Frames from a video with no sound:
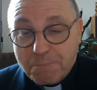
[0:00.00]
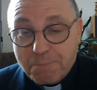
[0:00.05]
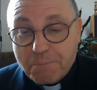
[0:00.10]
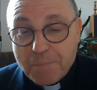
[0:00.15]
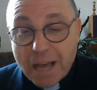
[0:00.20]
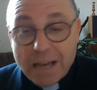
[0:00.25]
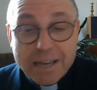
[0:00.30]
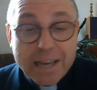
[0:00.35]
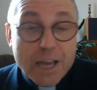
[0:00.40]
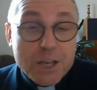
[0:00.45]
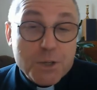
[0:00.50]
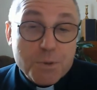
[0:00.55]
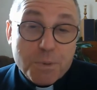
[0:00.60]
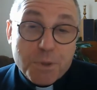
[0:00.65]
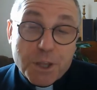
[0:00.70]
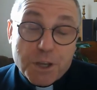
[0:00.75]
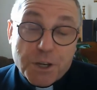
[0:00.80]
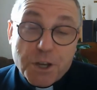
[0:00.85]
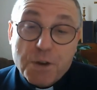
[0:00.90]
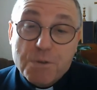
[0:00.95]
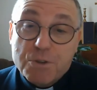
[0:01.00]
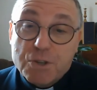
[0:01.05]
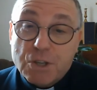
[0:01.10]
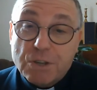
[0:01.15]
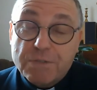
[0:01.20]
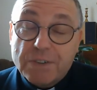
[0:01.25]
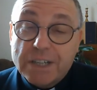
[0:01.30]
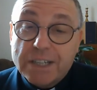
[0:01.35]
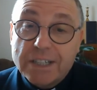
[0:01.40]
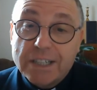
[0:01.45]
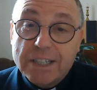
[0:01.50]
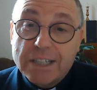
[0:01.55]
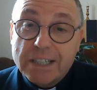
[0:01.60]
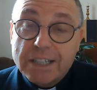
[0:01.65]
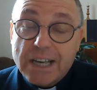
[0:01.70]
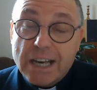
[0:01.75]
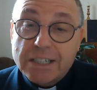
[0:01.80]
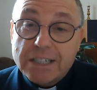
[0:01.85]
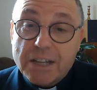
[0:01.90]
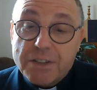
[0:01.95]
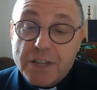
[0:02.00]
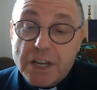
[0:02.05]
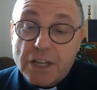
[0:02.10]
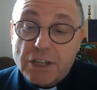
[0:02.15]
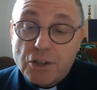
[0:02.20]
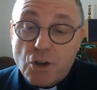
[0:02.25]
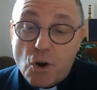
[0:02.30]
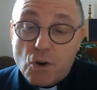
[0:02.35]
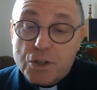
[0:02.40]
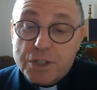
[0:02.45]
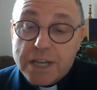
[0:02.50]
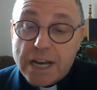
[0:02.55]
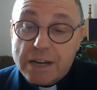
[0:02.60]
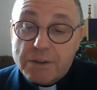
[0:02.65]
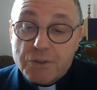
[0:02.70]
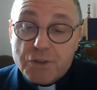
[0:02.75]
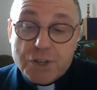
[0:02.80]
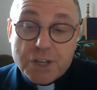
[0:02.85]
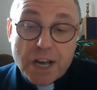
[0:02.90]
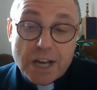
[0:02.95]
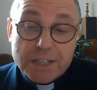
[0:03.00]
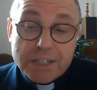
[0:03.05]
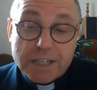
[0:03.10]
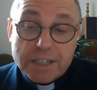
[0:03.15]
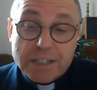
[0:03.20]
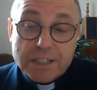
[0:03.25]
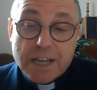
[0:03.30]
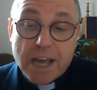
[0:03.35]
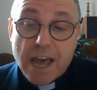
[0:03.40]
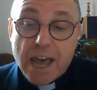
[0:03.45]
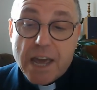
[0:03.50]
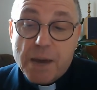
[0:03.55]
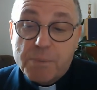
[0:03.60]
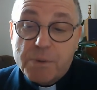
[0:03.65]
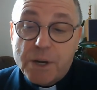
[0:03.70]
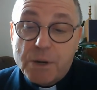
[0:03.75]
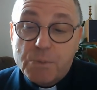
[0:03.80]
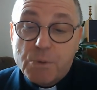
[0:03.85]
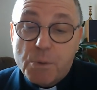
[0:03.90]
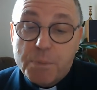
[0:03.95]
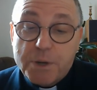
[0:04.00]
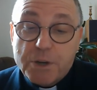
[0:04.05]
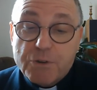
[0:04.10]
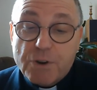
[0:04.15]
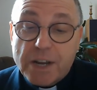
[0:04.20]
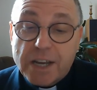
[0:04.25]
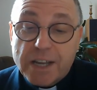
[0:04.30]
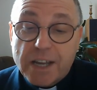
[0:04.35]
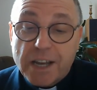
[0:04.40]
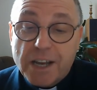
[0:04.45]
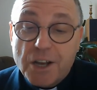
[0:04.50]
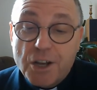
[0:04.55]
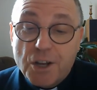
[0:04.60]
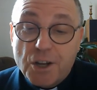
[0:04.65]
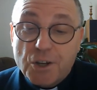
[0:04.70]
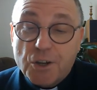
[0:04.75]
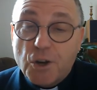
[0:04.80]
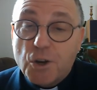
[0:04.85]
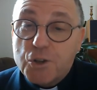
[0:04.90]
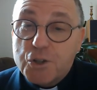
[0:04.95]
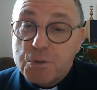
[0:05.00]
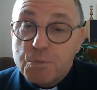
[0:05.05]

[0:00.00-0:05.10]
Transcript: I guess with the news of another lockdown starting today, we will be drinking lots